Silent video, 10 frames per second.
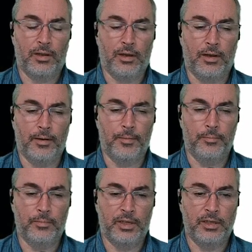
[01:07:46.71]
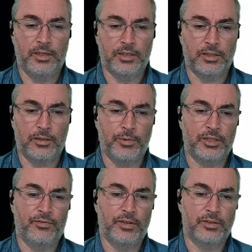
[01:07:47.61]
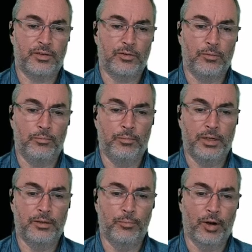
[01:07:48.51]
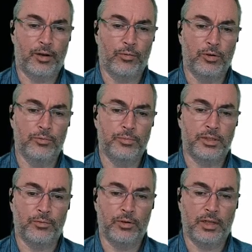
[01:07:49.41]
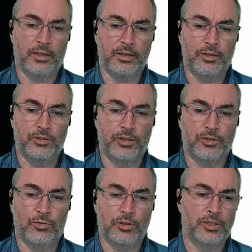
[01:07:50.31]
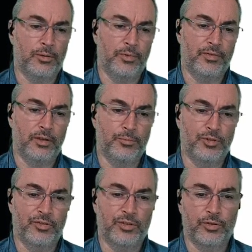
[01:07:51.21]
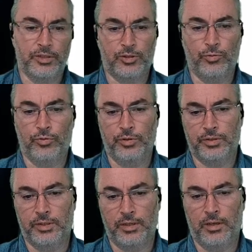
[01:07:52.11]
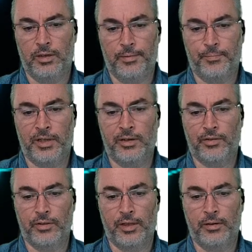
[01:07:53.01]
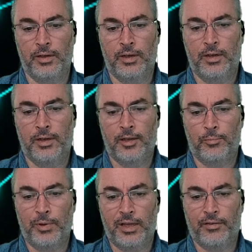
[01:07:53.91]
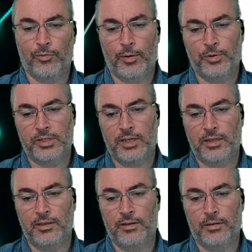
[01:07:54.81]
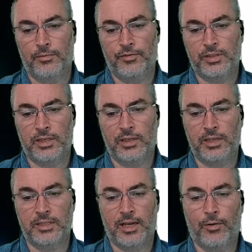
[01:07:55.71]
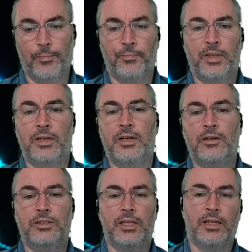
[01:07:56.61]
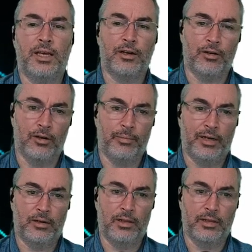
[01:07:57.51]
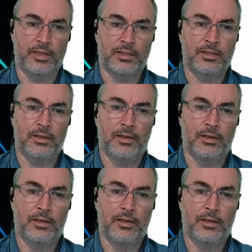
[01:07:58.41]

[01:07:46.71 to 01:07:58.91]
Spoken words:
In addition, the mission found several mud brick rooms that were likely used to store some of the observatory's tools, and another that may have represented the facilities tower. Here's the kicker about all of this.